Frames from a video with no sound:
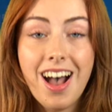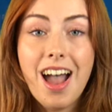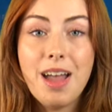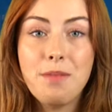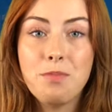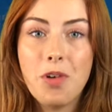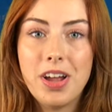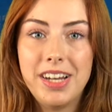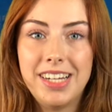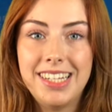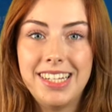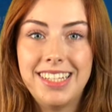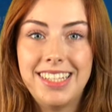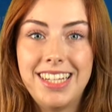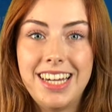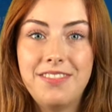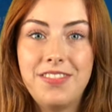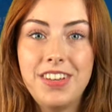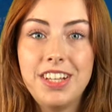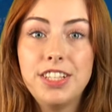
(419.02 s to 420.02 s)
I'm Wendy
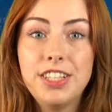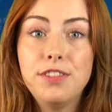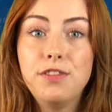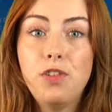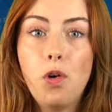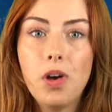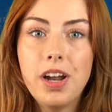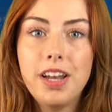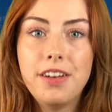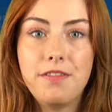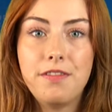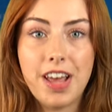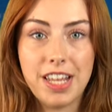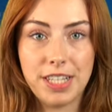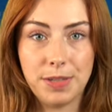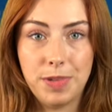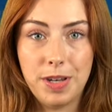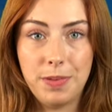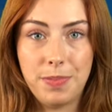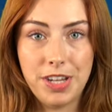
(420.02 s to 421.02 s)
Stevens for
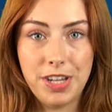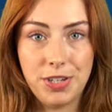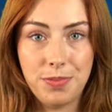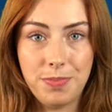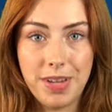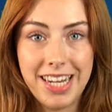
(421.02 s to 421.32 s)
Investment Pitch